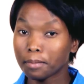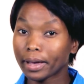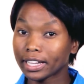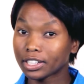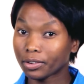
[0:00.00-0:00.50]

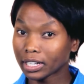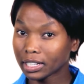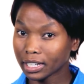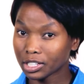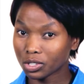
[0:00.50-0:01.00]
Pay
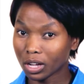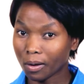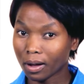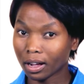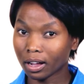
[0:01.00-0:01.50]
directly into
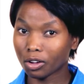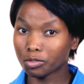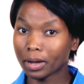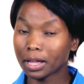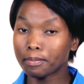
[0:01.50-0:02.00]
our
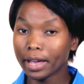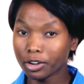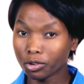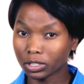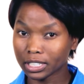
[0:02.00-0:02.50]
account by
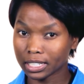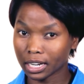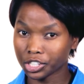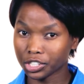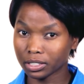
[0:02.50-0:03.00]
payroll
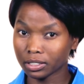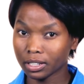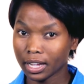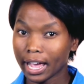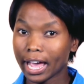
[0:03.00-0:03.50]
deduction
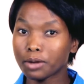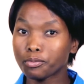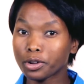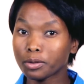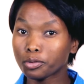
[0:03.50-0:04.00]

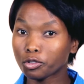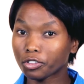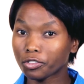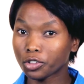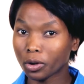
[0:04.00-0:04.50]
and bring
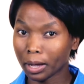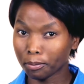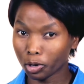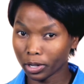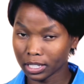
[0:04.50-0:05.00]
proof of your
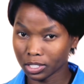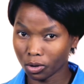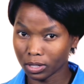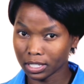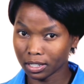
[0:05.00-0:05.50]
employer's
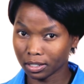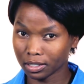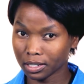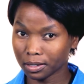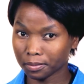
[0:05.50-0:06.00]

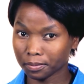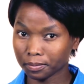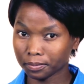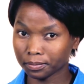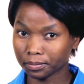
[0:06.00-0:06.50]
consent.
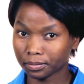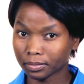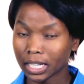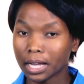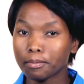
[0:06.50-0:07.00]

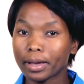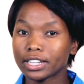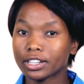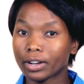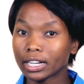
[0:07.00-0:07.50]

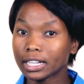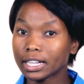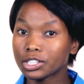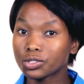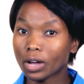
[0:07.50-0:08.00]
Pay
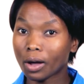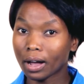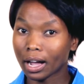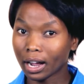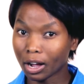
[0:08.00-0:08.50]
directly into
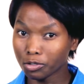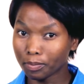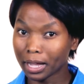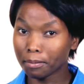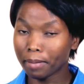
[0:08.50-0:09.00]
our
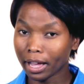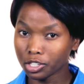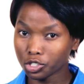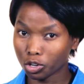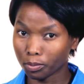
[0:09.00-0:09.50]
account by
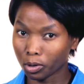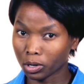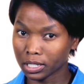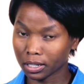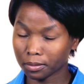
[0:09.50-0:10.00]
bank stop
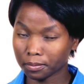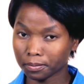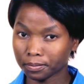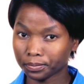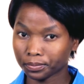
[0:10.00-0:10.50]
order.
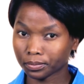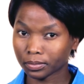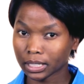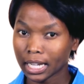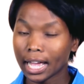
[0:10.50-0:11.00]

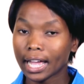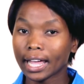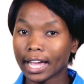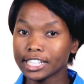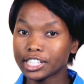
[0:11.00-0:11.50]

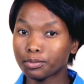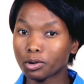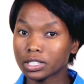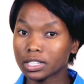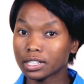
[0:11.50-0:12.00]
Cash
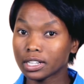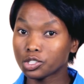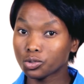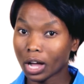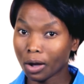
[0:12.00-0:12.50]
deposit
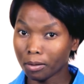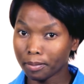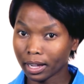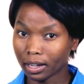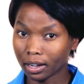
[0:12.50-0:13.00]
into our
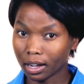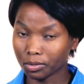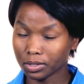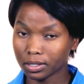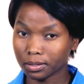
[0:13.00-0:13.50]
bank
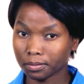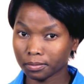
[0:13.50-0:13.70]
account.